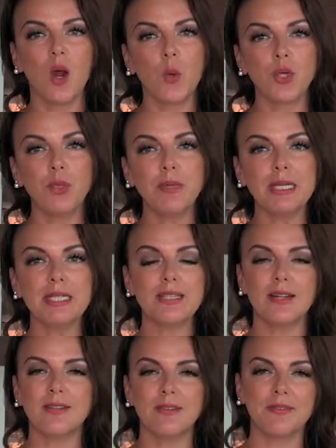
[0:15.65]
which means
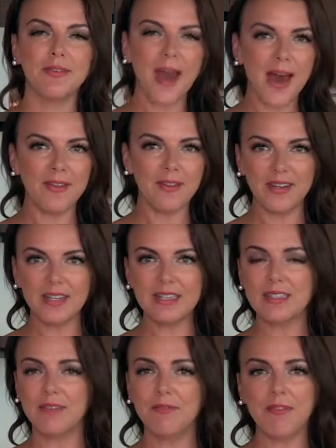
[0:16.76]
lots of gatherings
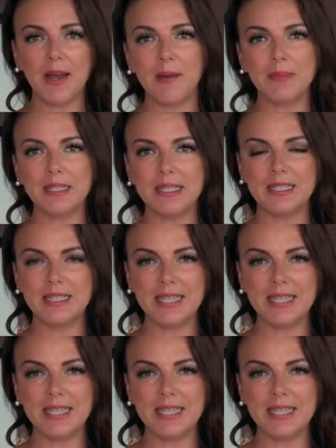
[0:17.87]
and family and